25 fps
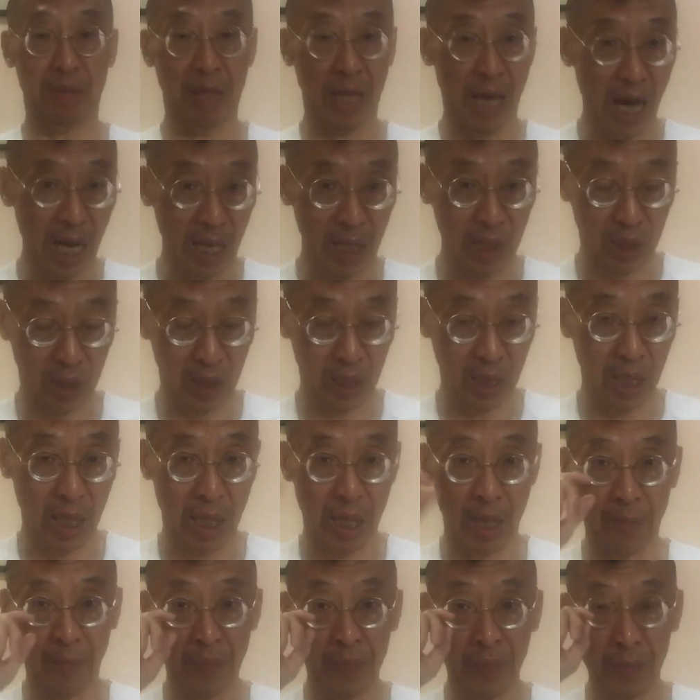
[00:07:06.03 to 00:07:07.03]

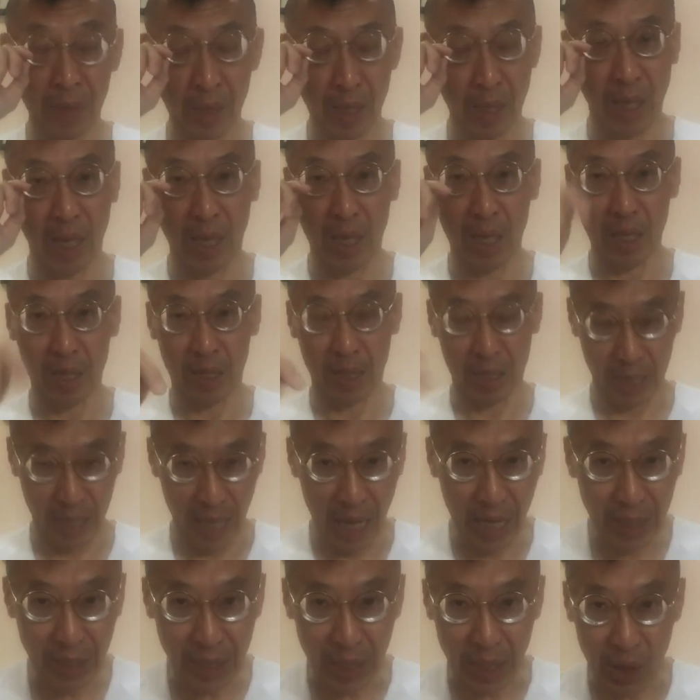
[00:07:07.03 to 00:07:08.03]

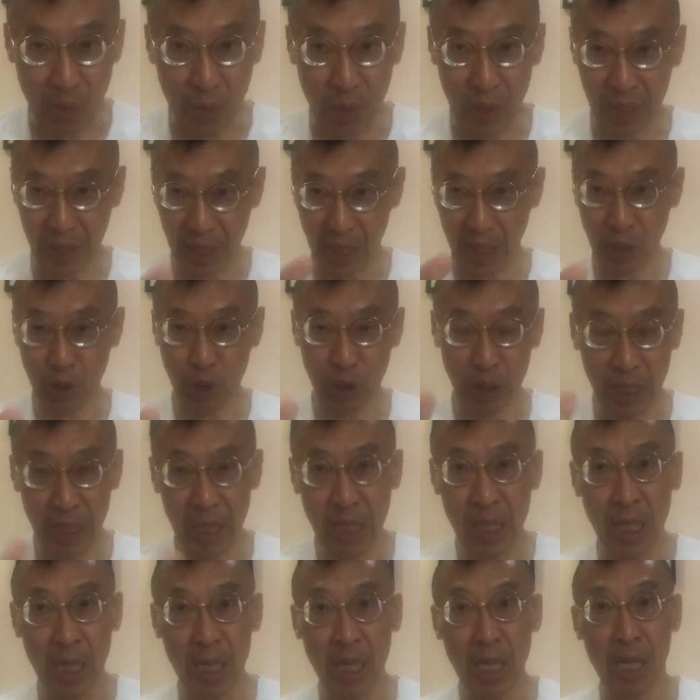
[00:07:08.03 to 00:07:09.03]
last year was actually
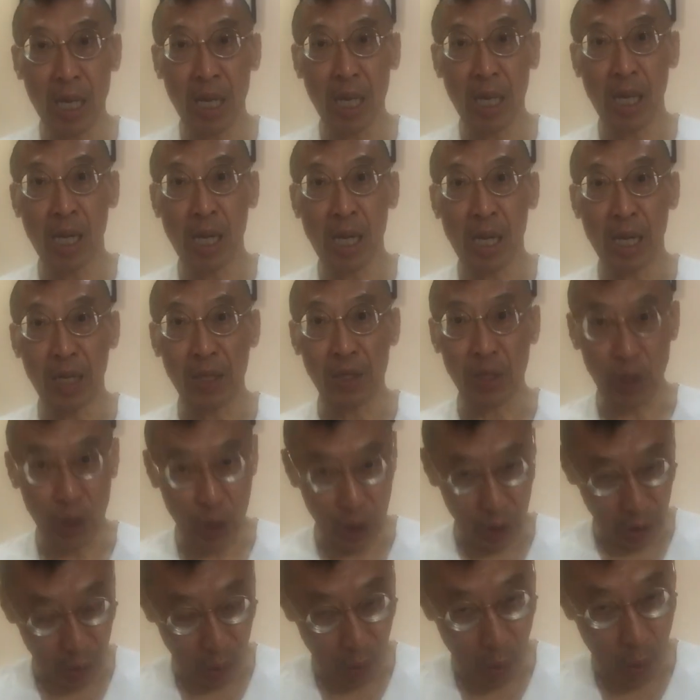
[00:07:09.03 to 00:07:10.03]
Digital